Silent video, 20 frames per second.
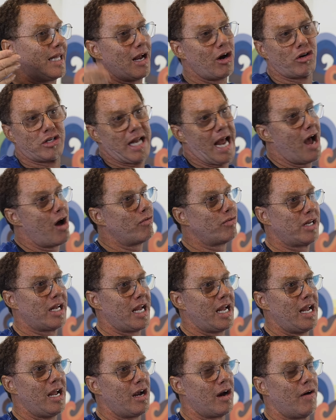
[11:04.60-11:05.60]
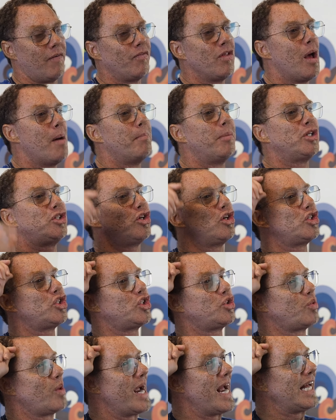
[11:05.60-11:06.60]
they're down to here, but your
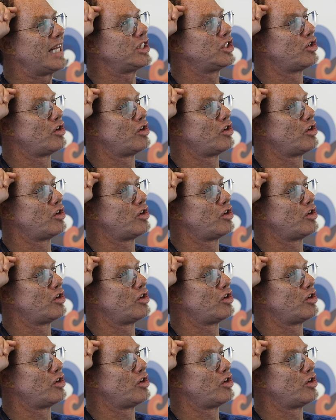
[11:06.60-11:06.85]
strands